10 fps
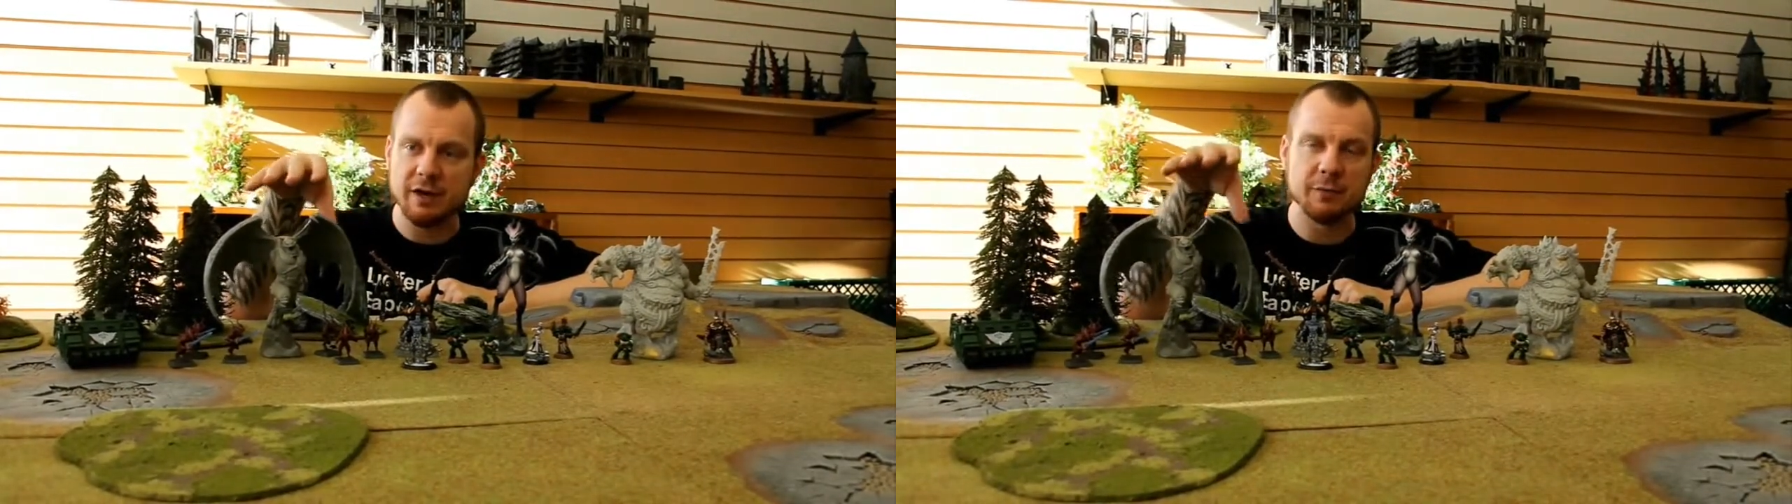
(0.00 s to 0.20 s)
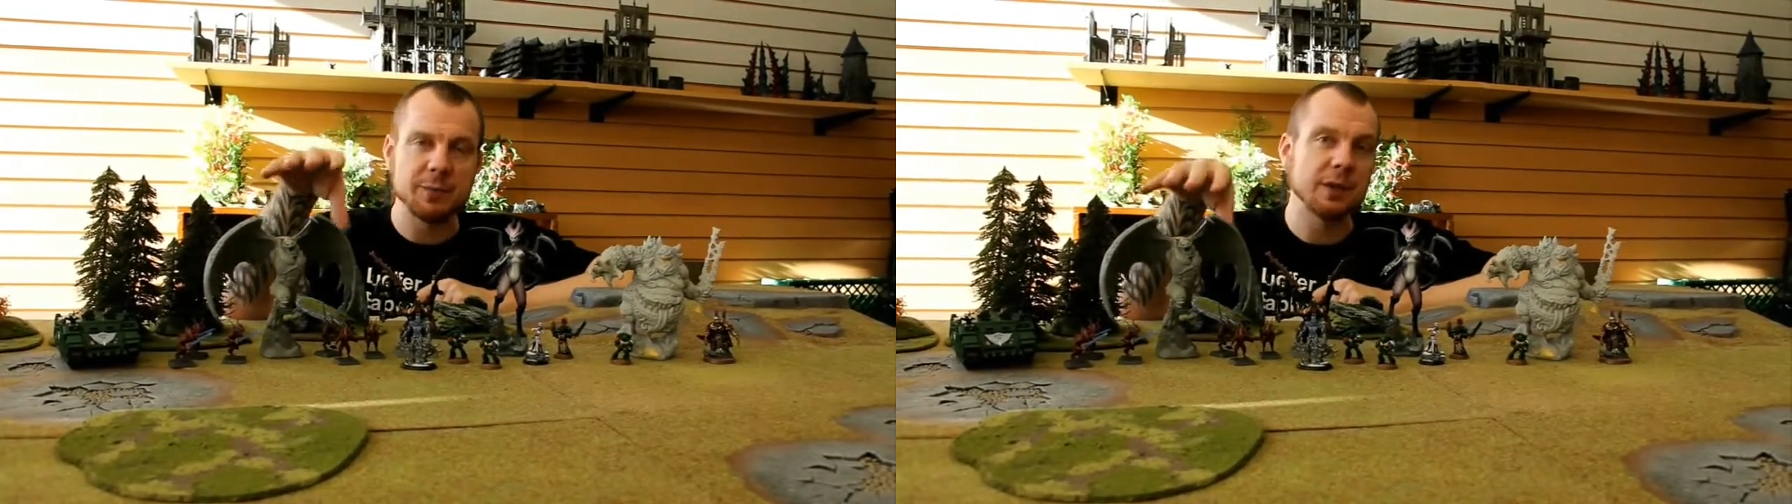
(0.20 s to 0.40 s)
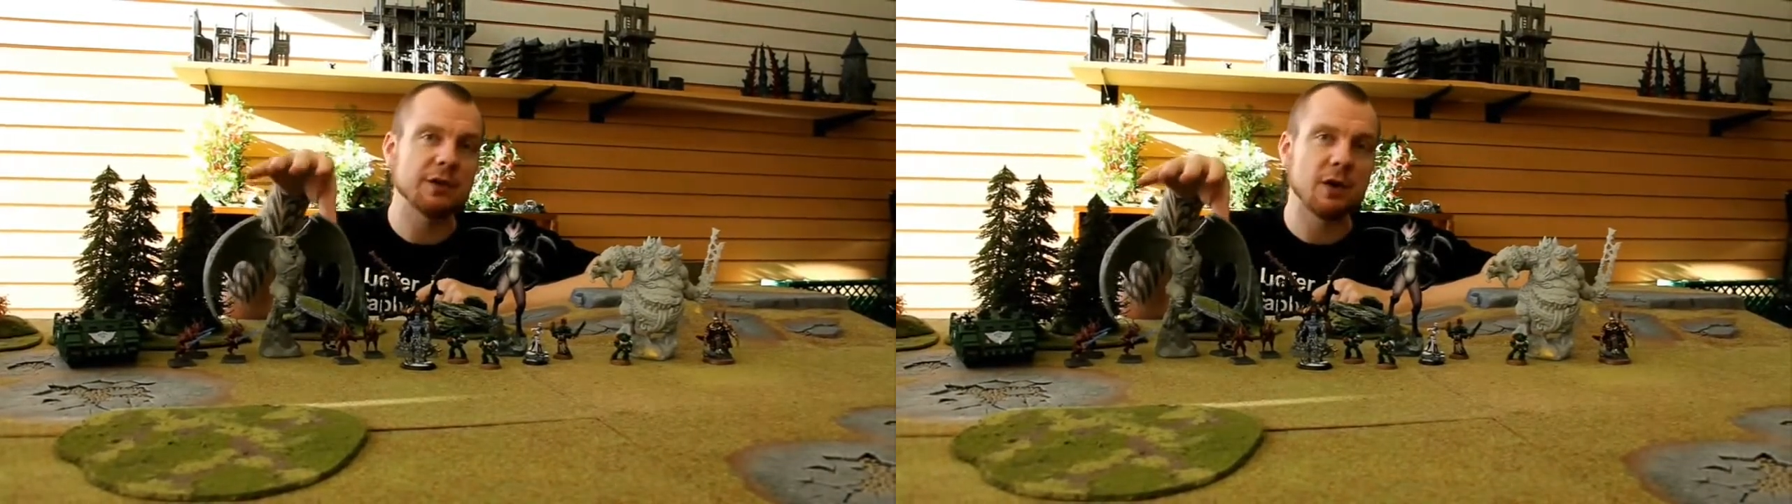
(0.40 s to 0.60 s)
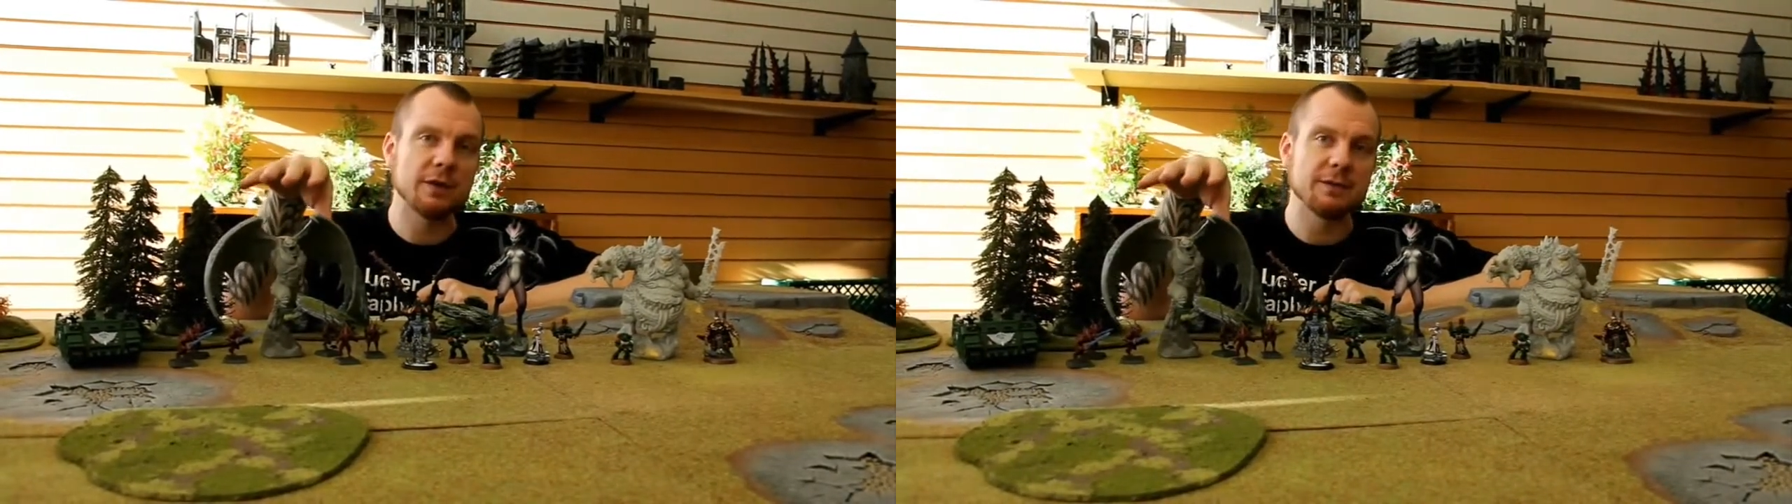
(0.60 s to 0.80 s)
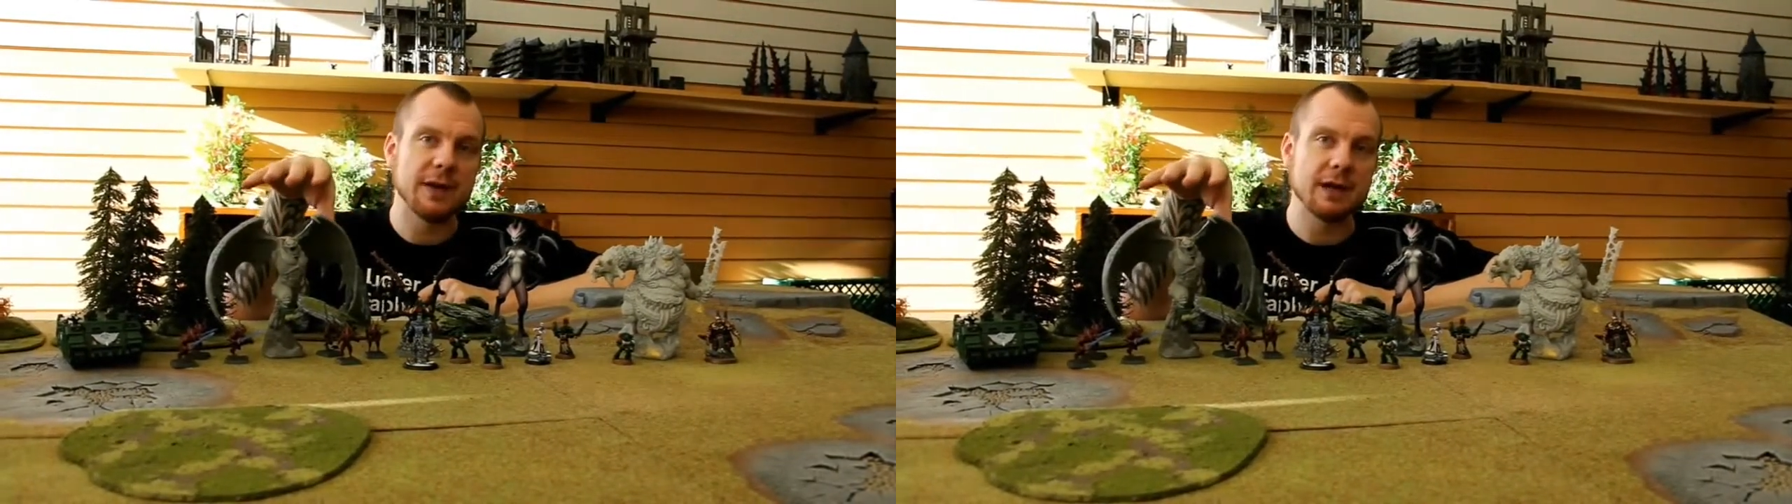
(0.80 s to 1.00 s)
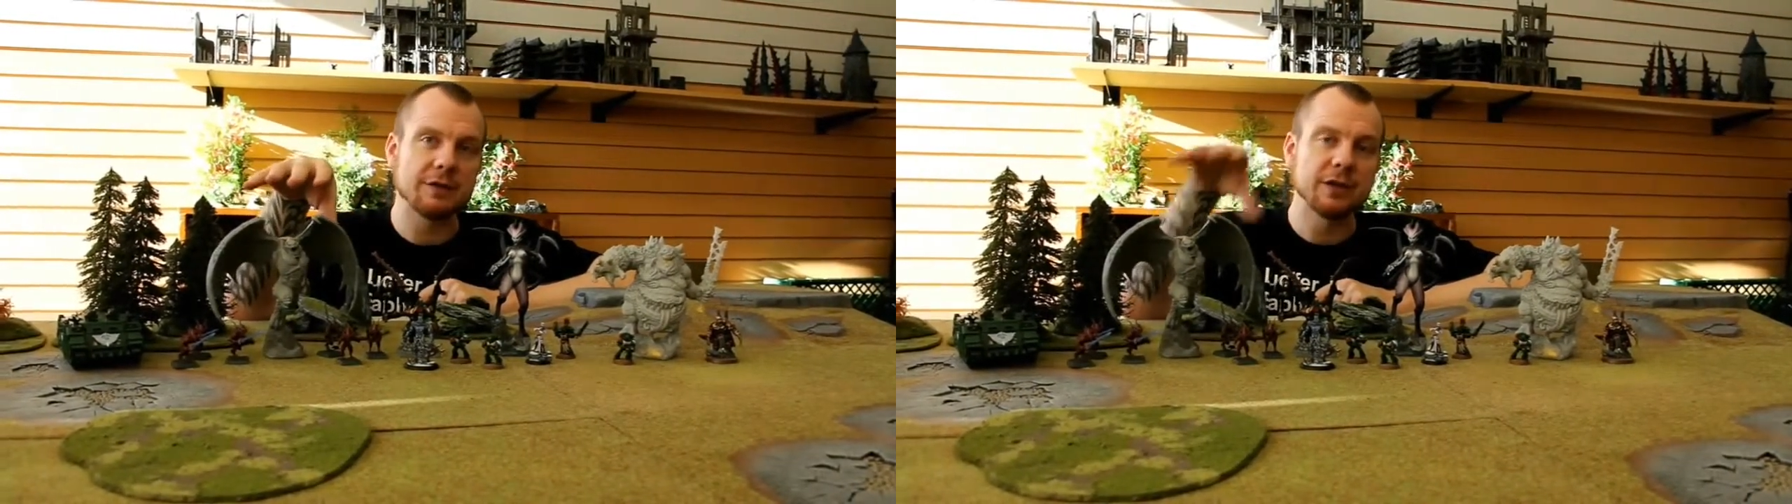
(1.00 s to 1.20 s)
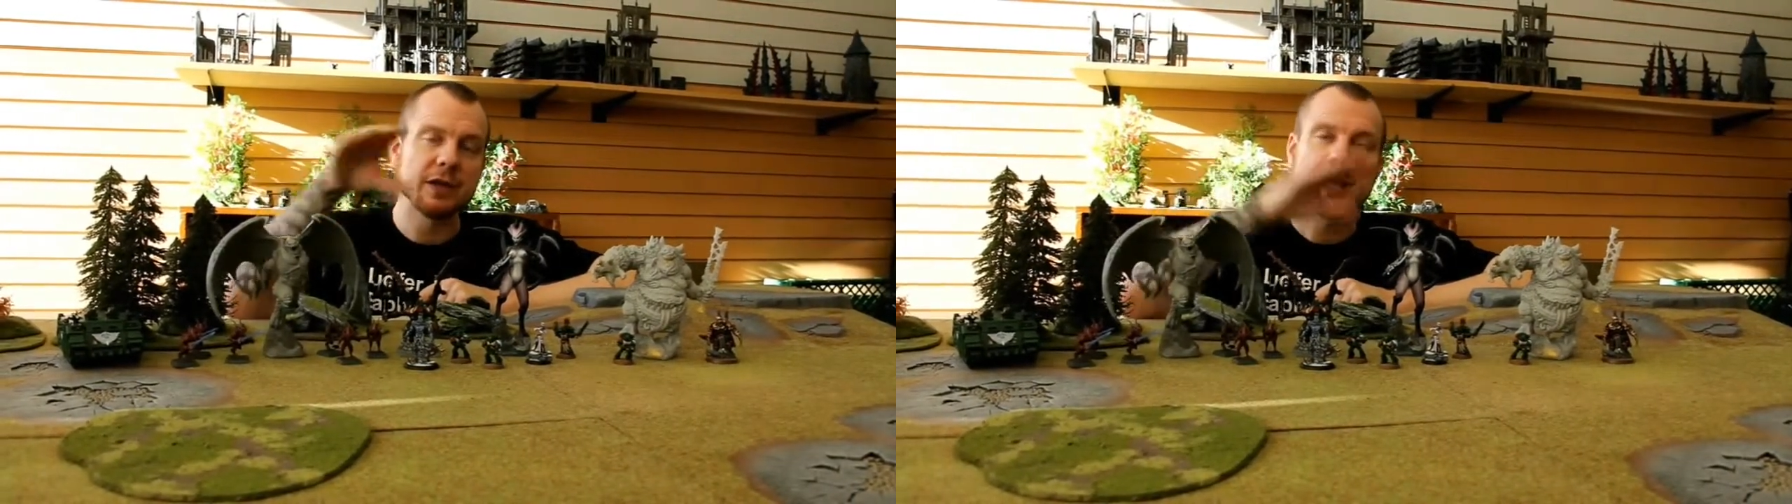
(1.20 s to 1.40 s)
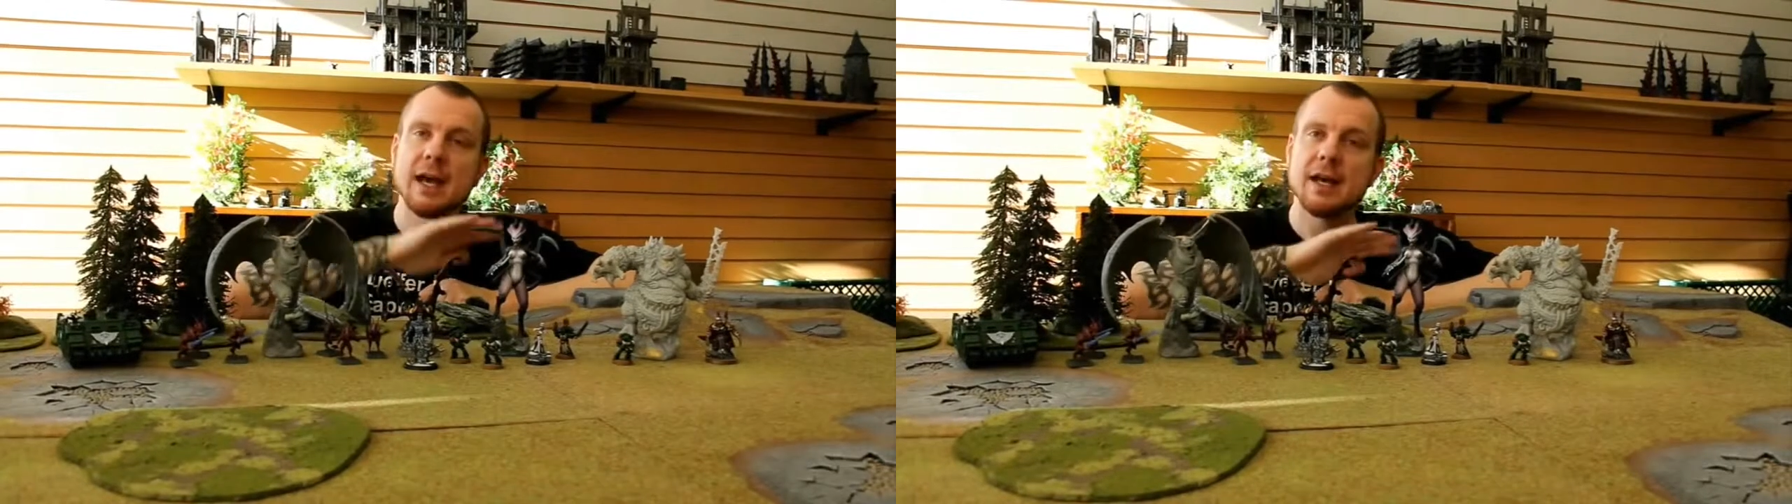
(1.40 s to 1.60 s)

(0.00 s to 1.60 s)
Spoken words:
of build artifacts